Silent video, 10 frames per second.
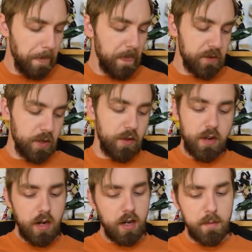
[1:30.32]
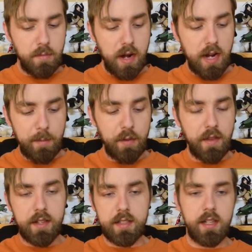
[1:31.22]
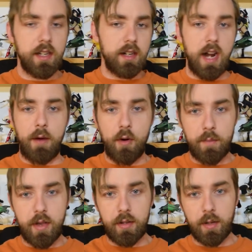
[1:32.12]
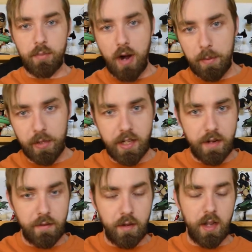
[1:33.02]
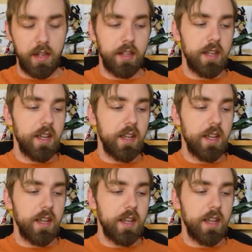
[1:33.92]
So there are going to be probably a couple things in here I won't be able to properly identify.